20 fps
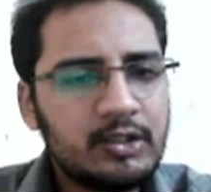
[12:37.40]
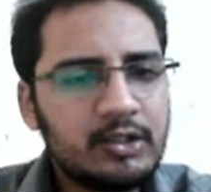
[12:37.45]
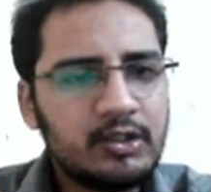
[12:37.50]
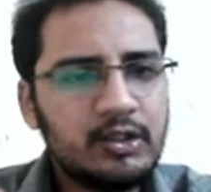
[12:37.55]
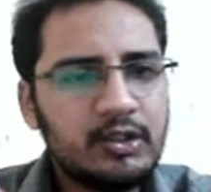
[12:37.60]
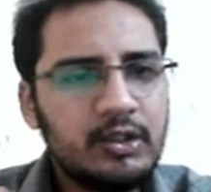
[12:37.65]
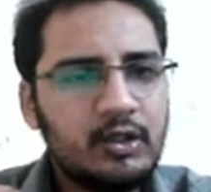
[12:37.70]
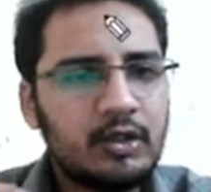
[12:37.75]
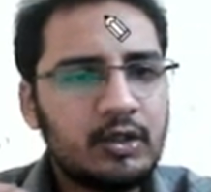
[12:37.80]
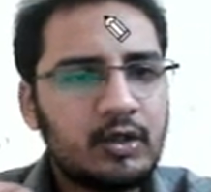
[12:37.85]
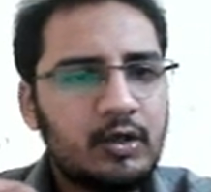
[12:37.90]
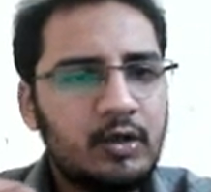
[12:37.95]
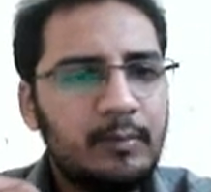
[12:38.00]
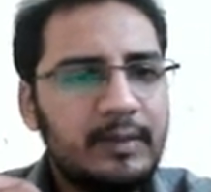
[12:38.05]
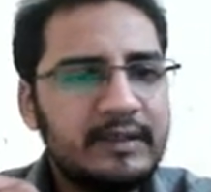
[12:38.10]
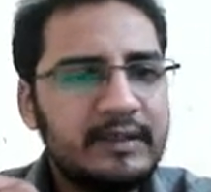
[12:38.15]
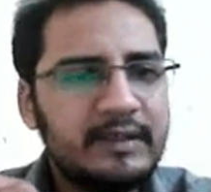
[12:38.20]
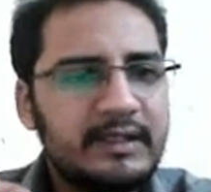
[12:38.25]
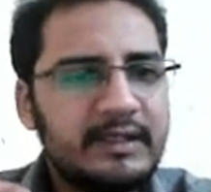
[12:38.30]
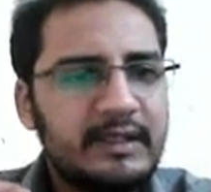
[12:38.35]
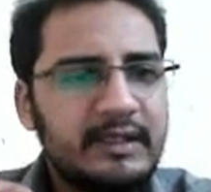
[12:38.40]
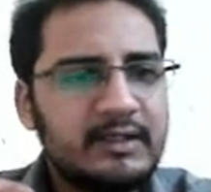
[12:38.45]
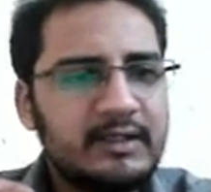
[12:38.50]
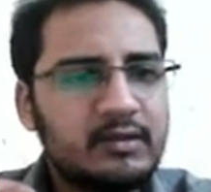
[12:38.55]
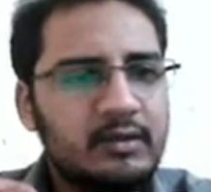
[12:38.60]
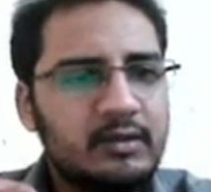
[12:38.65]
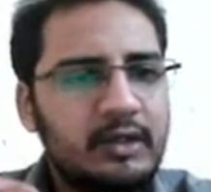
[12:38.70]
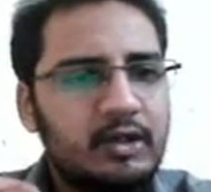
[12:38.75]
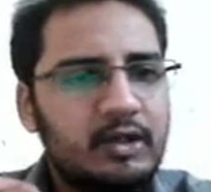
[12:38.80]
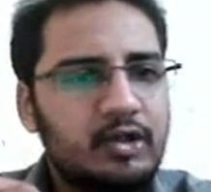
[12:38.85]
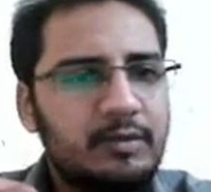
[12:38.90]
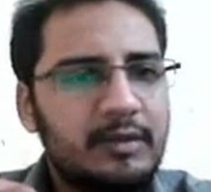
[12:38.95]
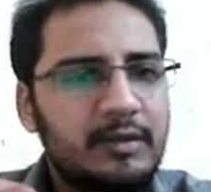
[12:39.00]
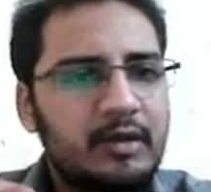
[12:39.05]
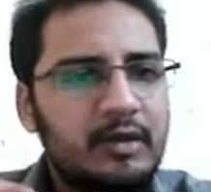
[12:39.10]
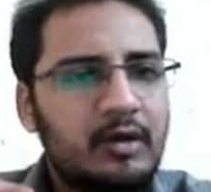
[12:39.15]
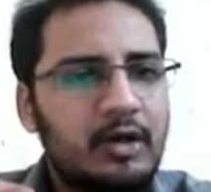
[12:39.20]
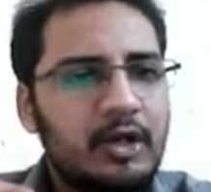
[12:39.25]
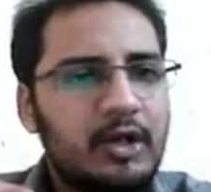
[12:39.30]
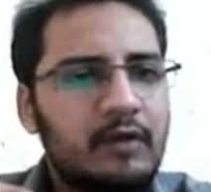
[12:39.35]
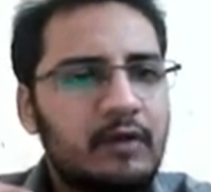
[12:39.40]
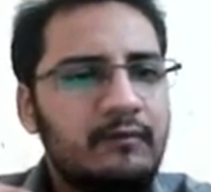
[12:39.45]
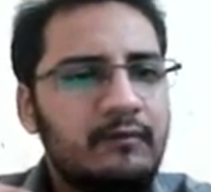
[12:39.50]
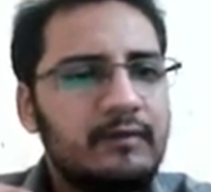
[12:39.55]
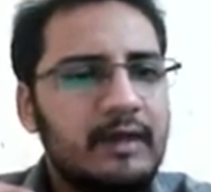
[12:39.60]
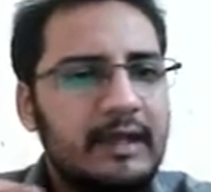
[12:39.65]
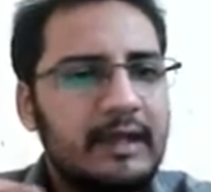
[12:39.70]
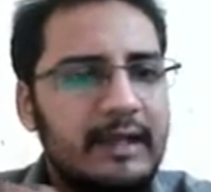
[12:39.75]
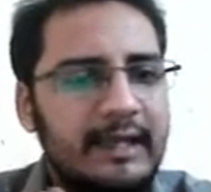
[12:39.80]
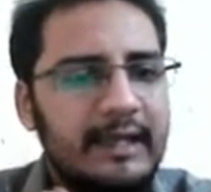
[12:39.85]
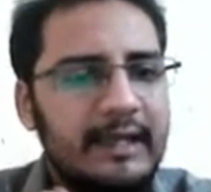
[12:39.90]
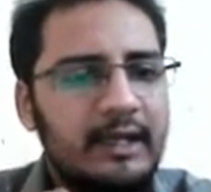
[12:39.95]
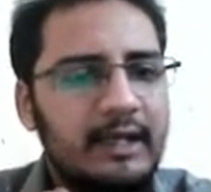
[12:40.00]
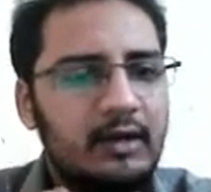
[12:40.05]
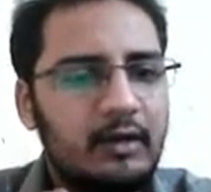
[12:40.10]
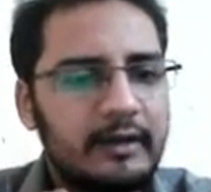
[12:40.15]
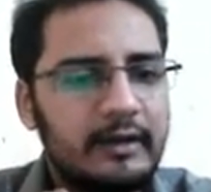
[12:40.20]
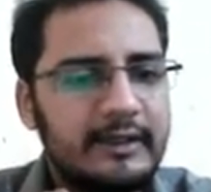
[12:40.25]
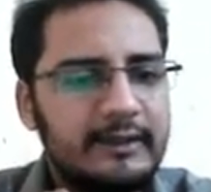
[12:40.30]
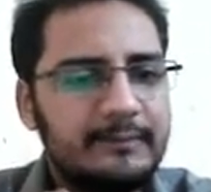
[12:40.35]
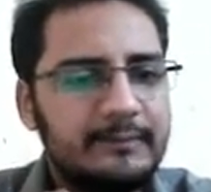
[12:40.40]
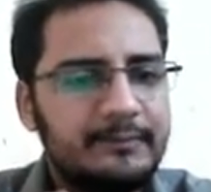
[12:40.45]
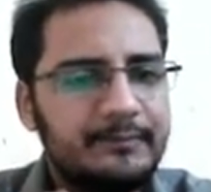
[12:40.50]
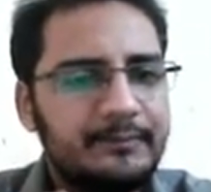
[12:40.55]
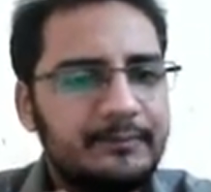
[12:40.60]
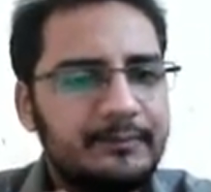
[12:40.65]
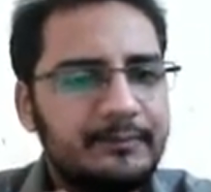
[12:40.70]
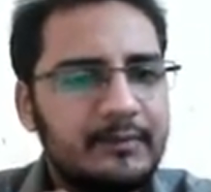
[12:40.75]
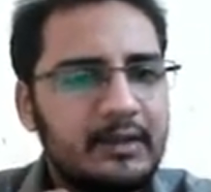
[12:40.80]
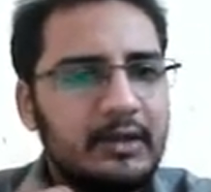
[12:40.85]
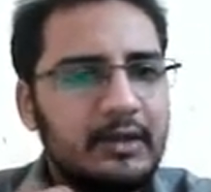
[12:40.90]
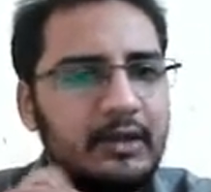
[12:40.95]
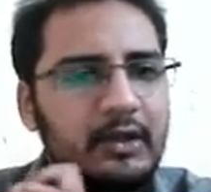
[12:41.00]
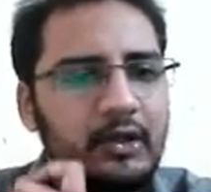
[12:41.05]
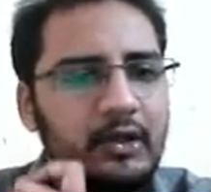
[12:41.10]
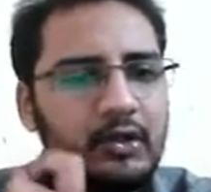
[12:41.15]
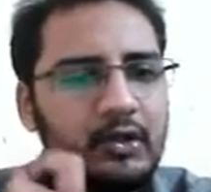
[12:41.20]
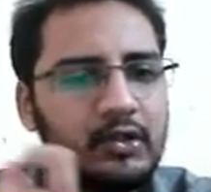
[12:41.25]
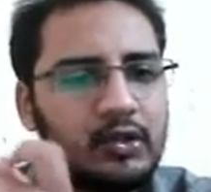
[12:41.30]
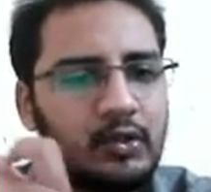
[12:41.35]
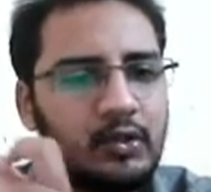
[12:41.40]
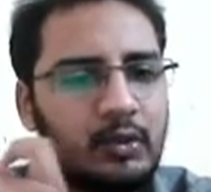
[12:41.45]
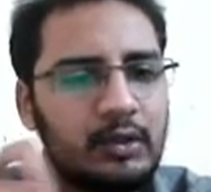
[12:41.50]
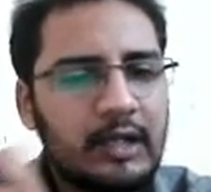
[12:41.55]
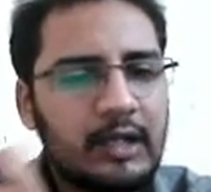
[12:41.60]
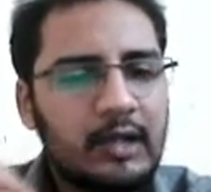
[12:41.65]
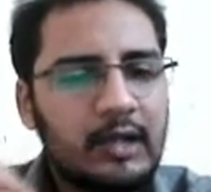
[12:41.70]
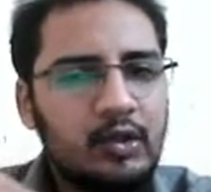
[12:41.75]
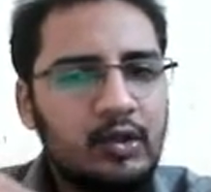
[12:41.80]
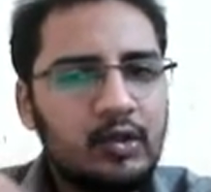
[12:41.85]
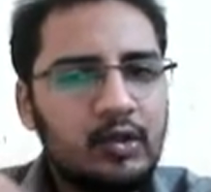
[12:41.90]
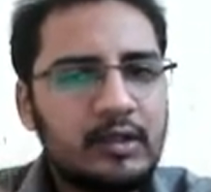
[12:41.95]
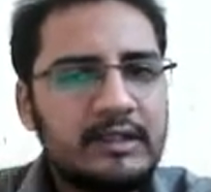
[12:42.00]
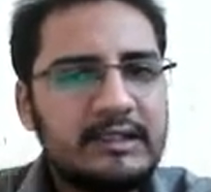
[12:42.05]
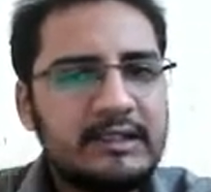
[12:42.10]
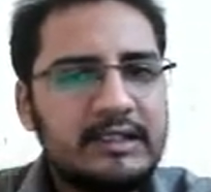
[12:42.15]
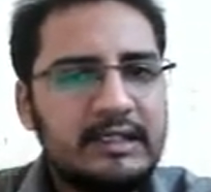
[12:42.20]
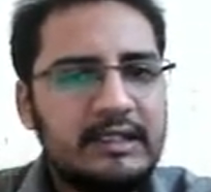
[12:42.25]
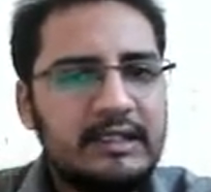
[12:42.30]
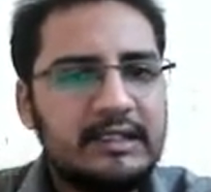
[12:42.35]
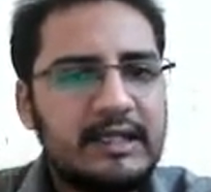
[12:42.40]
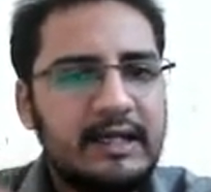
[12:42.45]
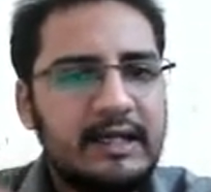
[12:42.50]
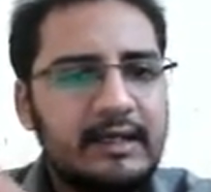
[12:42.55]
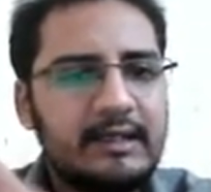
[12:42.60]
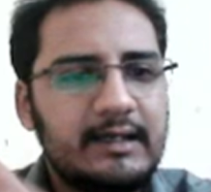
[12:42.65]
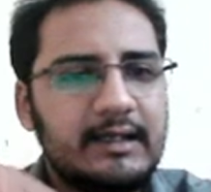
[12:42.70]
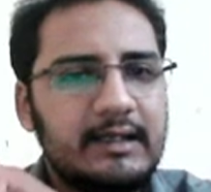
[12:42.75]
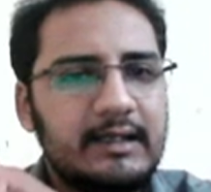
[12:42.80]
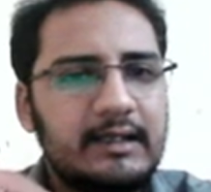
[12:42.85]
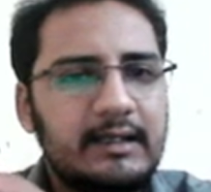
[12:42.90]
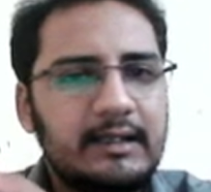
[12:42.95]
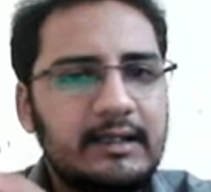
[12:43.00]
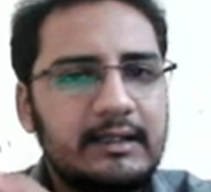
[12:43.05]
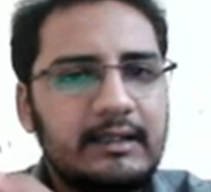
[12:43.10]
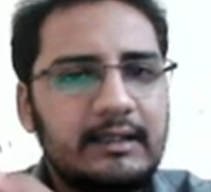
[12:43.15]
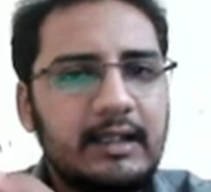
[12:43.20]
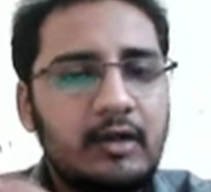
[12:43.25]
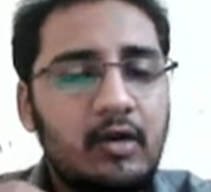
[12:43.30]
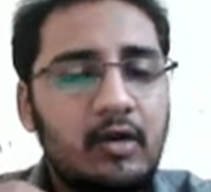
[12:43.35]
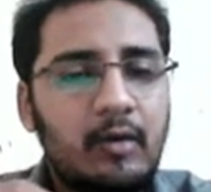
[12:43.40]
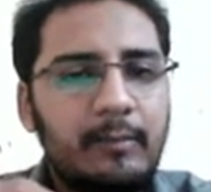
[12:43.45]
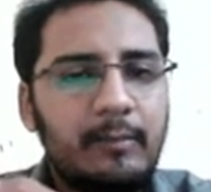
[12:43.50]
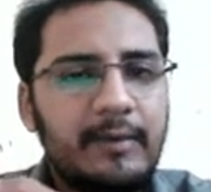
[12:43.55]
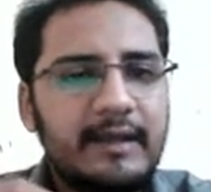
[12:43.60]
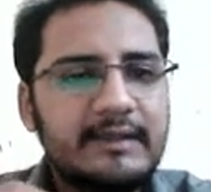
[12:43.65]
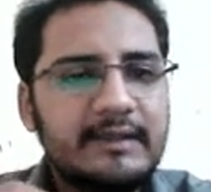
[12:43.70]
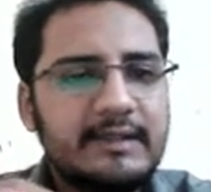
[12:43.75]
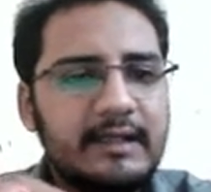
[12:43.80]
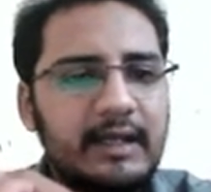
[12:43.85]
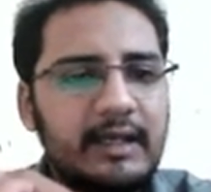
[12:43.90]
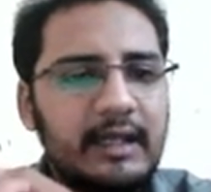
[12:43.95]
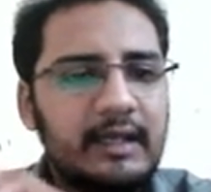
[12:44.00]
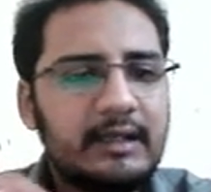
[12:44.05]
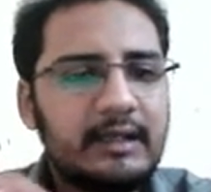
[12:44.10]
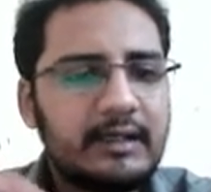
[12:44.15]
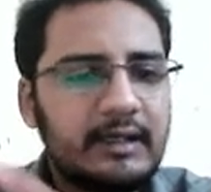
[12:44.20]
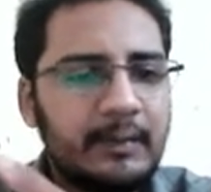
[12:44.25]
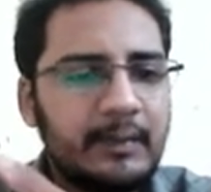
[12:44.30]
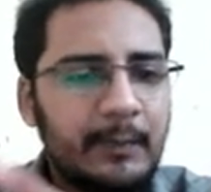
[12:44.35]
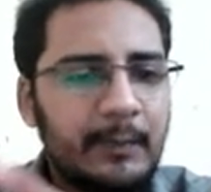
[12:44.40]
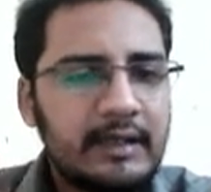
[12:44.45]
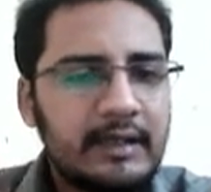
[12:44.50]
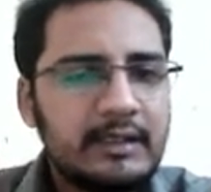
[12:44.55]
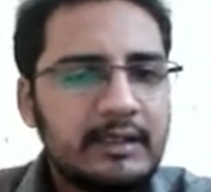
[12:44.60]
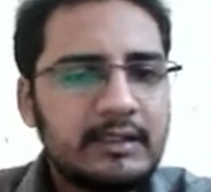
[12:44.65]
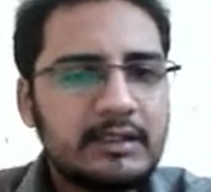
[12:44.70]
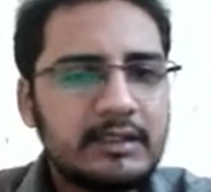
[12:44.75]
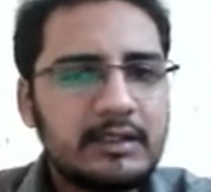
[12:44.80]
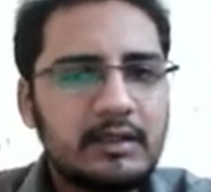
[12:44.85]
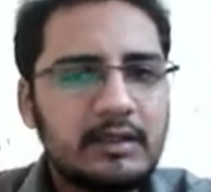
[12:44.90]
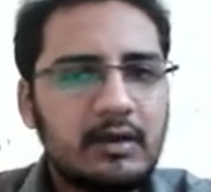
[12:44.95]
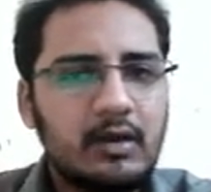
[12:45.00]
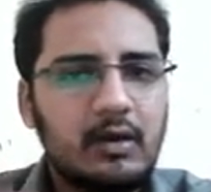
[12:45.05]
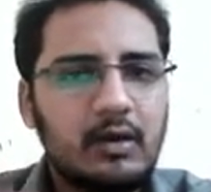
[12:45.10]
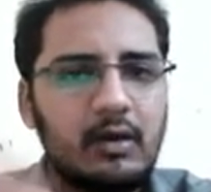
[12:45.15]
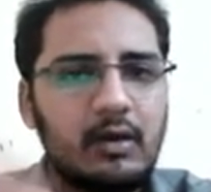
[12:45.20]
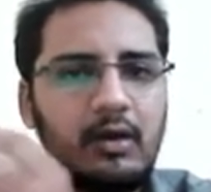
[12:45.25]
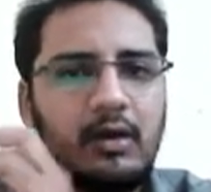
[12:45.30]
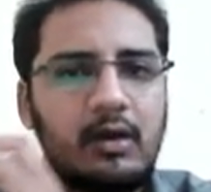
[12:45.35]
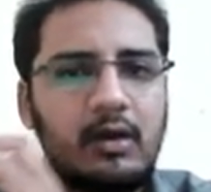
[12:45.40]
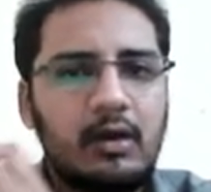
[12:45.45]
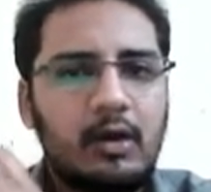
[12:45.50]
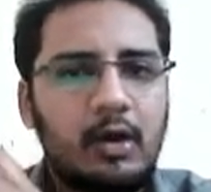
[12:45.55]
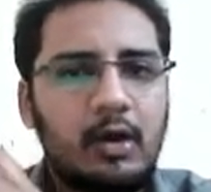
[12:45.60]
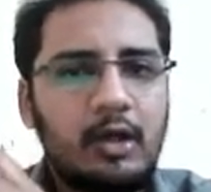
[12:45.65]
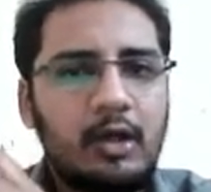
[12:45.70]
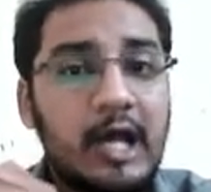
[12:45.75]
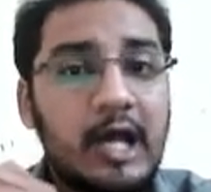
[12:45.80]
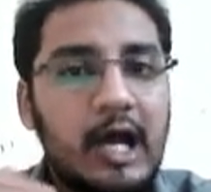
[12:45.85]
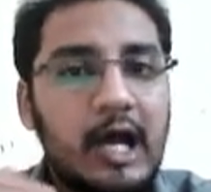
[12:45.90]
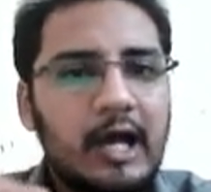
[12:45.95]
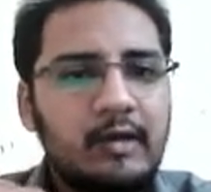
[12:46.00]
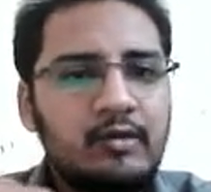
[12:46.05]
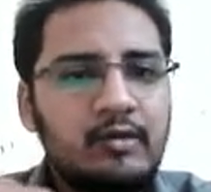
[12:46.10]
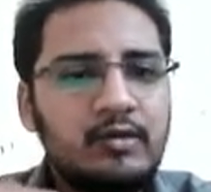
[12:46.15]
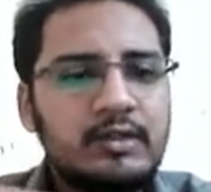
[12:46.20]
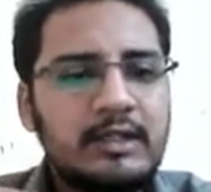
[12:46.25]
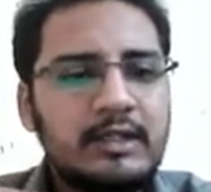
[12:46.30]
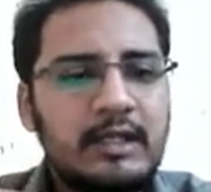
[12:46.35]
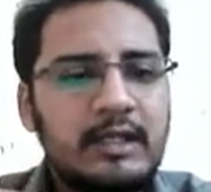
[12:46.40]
going to be order of n log n. So now you can see that the complexity depends on how you select the pivot element.